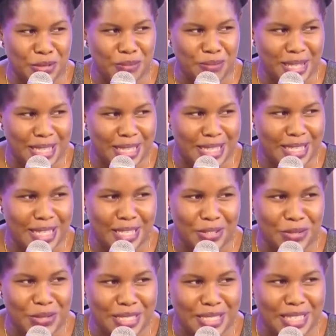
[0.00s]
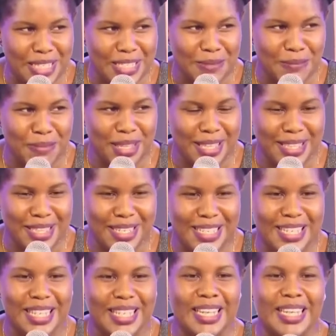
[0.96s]
your son's
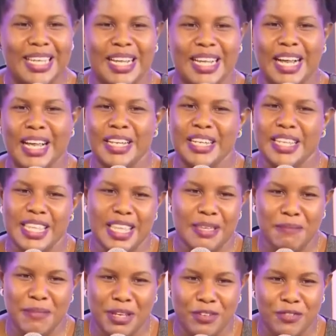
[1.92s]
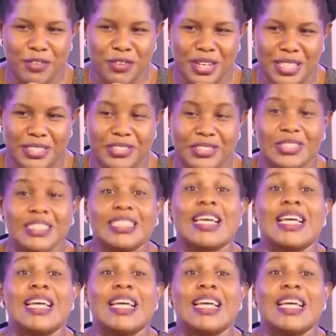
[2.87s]
birthday, can they make for us juice?